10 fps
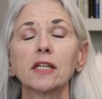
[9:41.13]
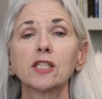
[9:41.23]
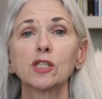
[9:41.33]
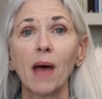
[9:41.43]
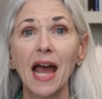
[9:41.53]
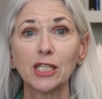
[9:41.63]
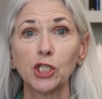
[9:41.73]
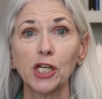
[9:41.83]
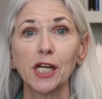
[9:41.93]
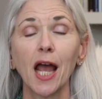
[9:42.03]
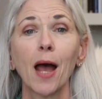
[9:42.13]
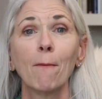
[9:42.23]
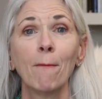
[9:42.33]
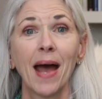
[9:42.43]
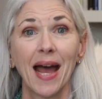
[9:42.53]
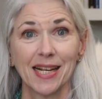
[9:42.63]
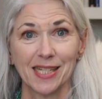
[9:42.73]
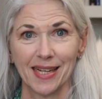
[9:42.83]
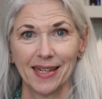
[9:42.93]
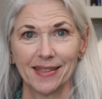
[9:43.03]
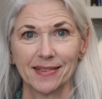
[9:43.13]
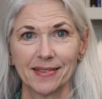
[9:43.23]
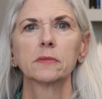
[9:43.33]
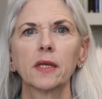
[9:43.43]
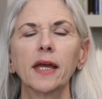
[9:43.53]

Smashing Magazine